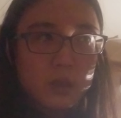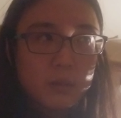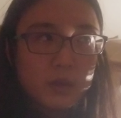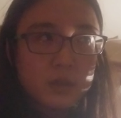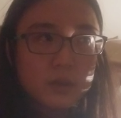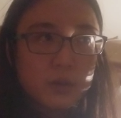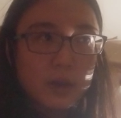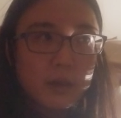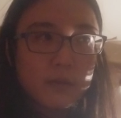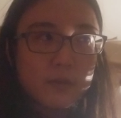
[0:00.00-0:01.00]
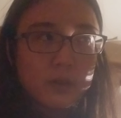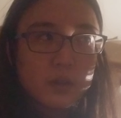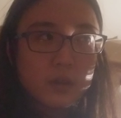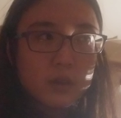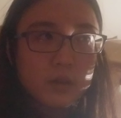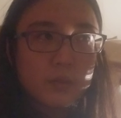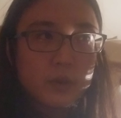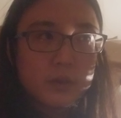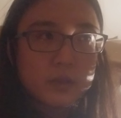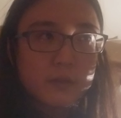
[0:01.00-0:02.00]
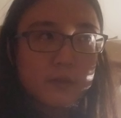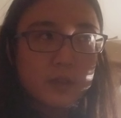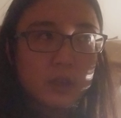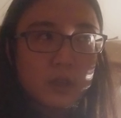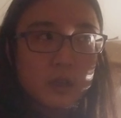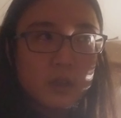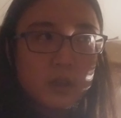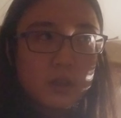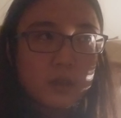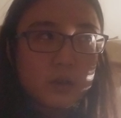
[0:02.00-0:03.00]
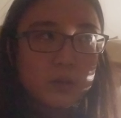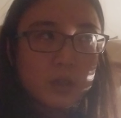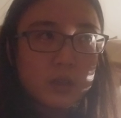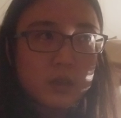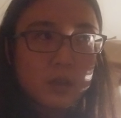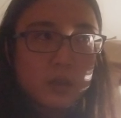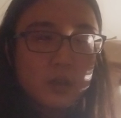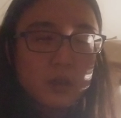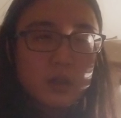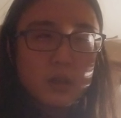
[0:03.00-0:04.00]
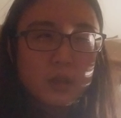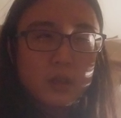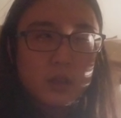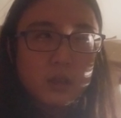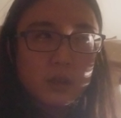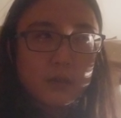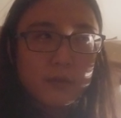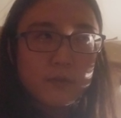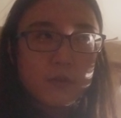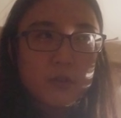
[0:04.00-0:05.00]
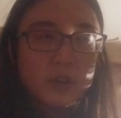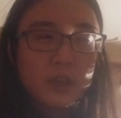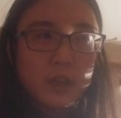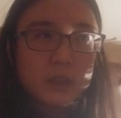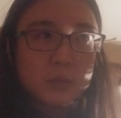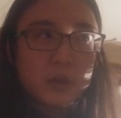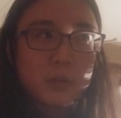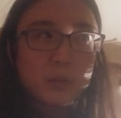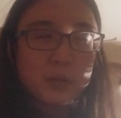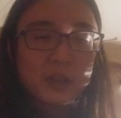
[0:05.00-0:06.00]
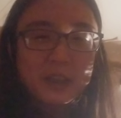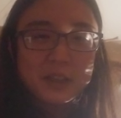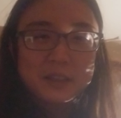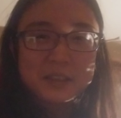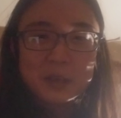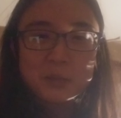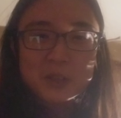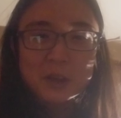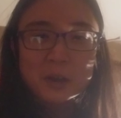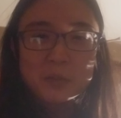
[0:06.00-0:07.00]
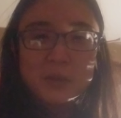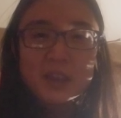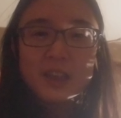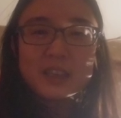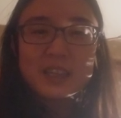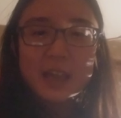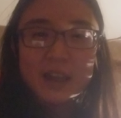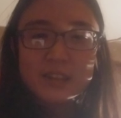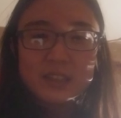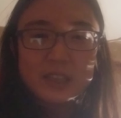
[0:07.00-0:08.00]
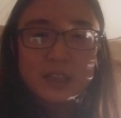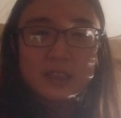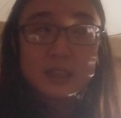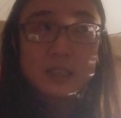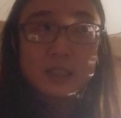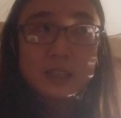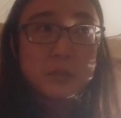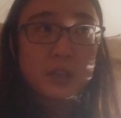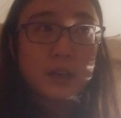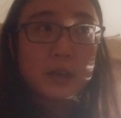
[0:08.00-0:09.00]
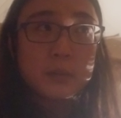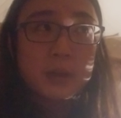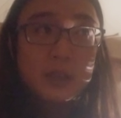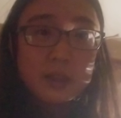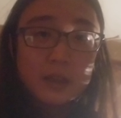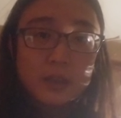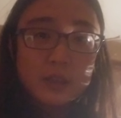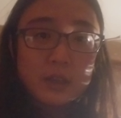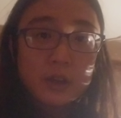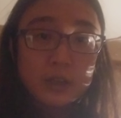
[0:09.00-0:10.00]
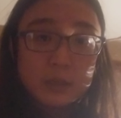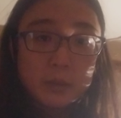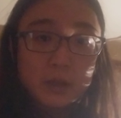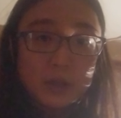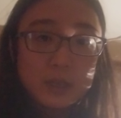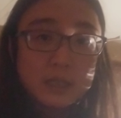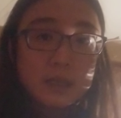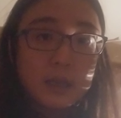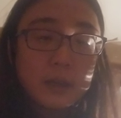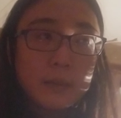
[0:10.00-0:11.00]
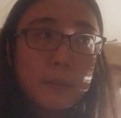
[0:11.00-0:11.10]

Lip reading: Because to have a real symphony, you need like 48 people playing at the same time, counting the same time that they're experiencing.